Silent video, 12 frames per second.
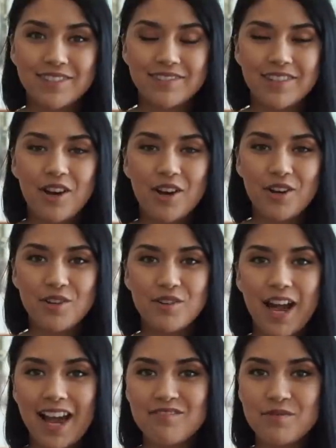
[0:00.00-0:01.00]
So
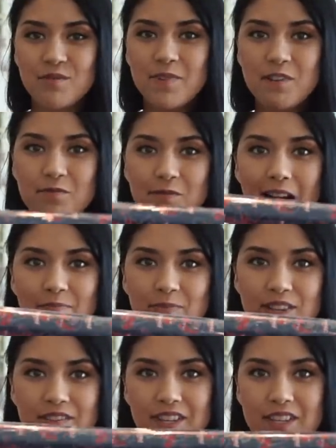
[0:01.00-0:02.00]
I will be
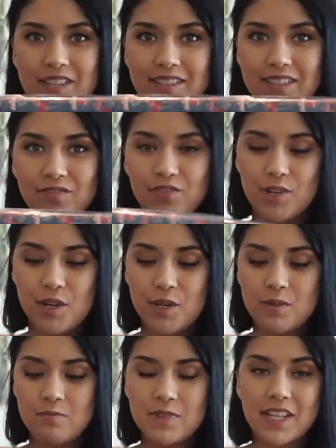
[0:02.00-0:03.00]
wrapping these for
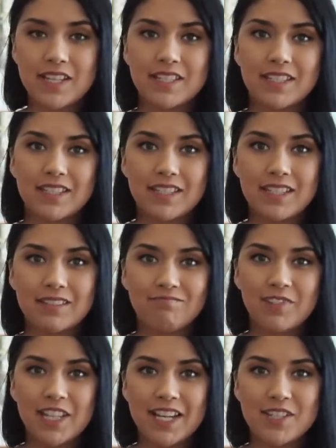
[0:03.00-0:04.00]
him because
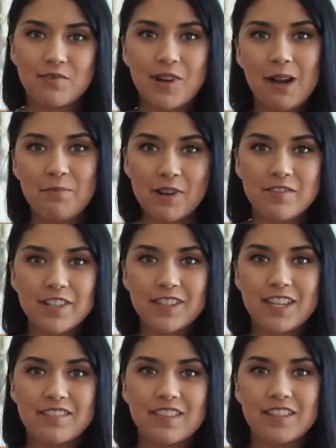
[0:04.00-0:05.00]
we like to wrap
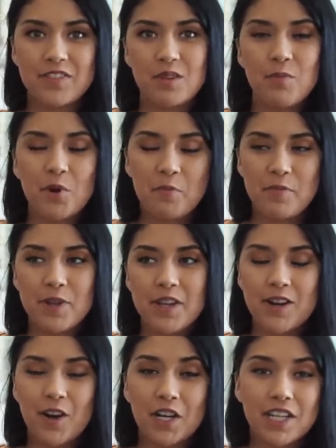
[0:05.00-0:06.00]
everything and then let them
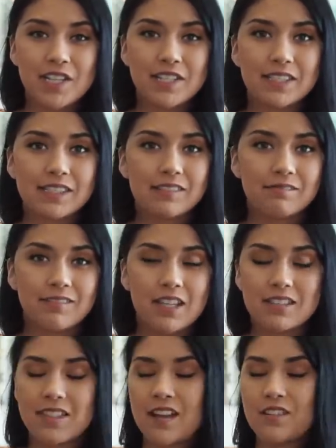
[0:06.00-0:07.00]
open. Our kids get
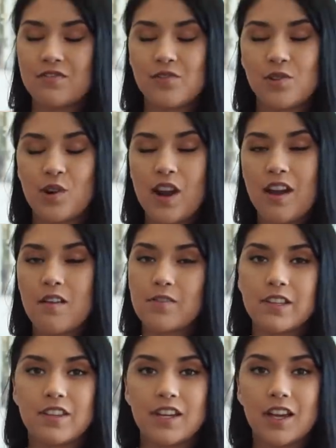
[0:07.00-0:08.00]
excited for
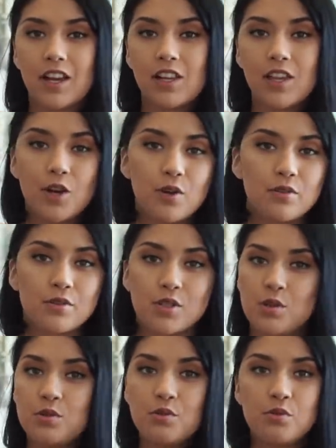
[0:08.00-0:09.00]
everything. Clothes,
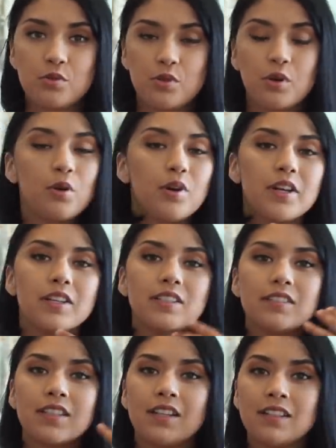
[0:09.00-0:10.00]
shoes,
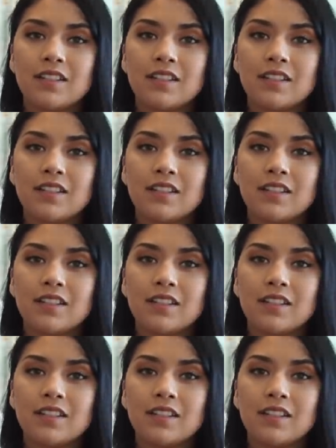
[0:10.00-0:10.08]
toys,